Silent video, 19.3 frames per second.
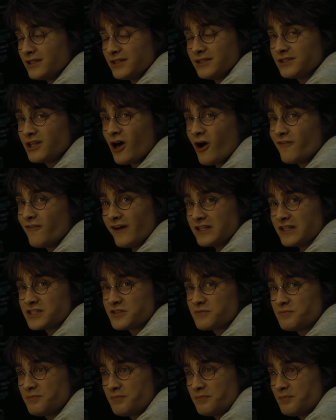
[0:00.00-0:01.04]
no
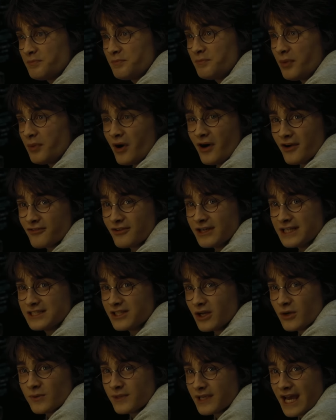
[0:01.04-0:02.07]
offence, but I really
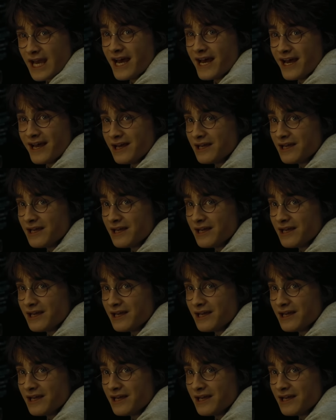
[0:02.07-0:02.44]
don't care